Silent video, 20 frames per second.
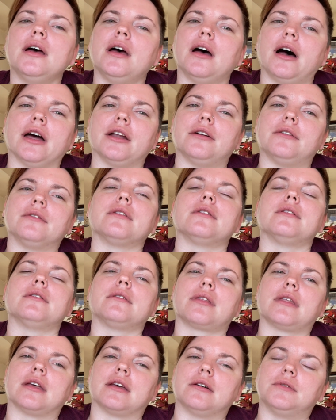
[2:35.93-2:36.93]
I don't
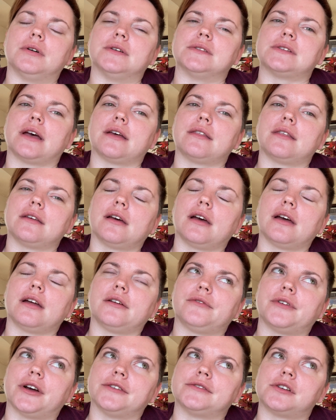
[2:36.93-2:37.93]
think it was. I think I had a
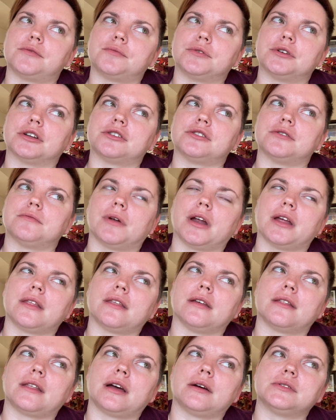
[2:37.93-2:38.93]
5-star prediction, but I
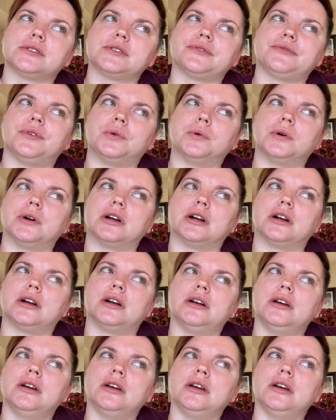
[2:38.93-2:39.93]
think that was for
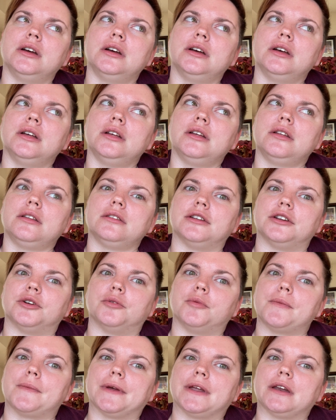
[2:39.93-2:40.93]
Little
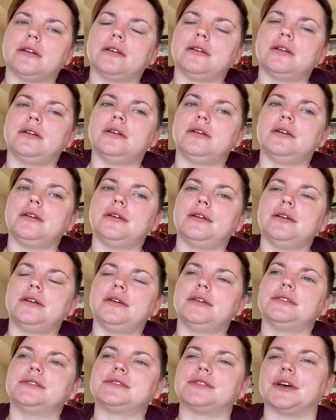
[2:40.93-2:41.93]
Women.
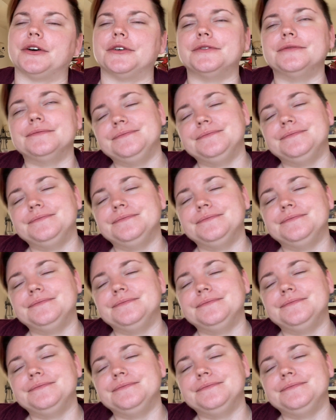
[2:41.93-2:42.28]
So,